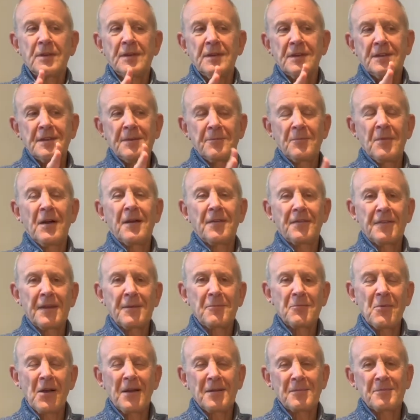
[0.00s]

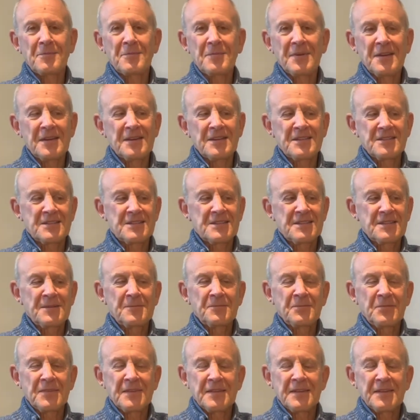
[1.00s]
mightn't be as
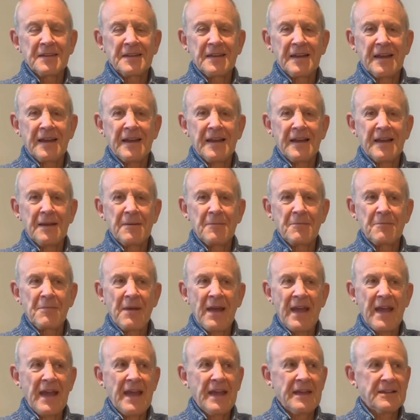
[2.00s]

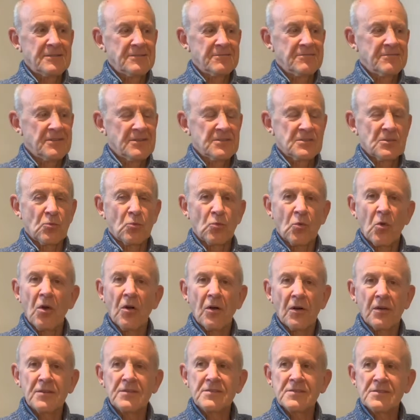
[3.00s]
bad as it
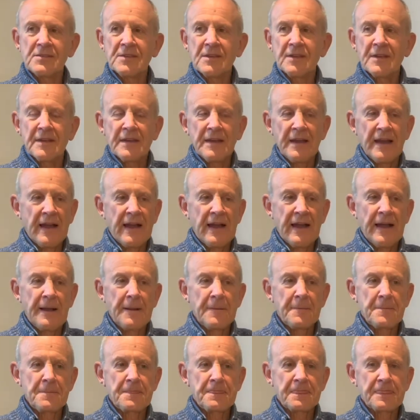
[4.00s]
was,
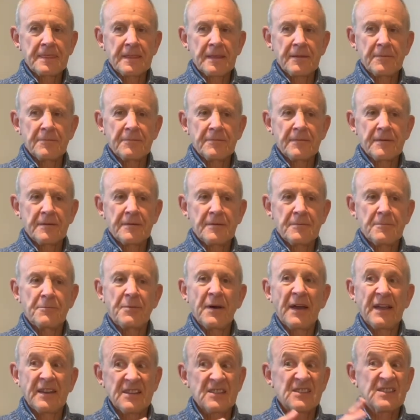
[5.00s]

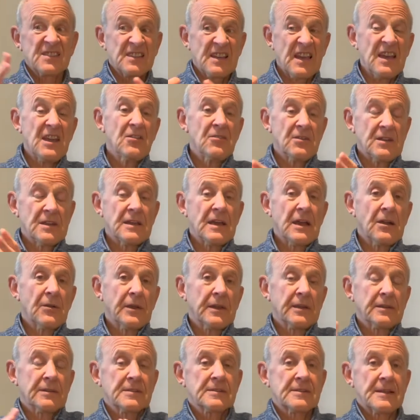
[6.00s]
but it's scary going
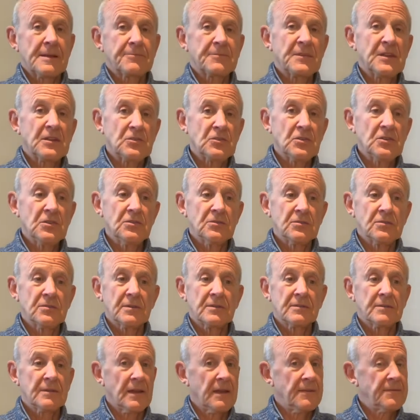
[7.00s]
into something new.
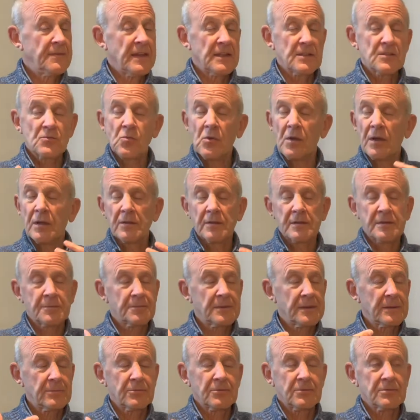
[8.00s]
And that's why a lot of
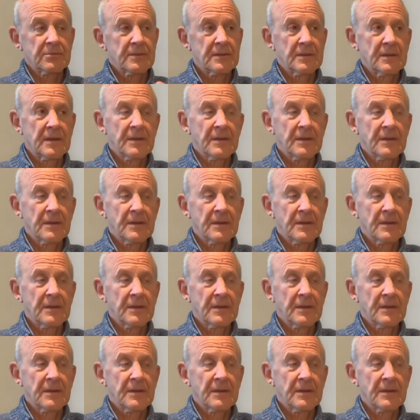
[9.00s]
people,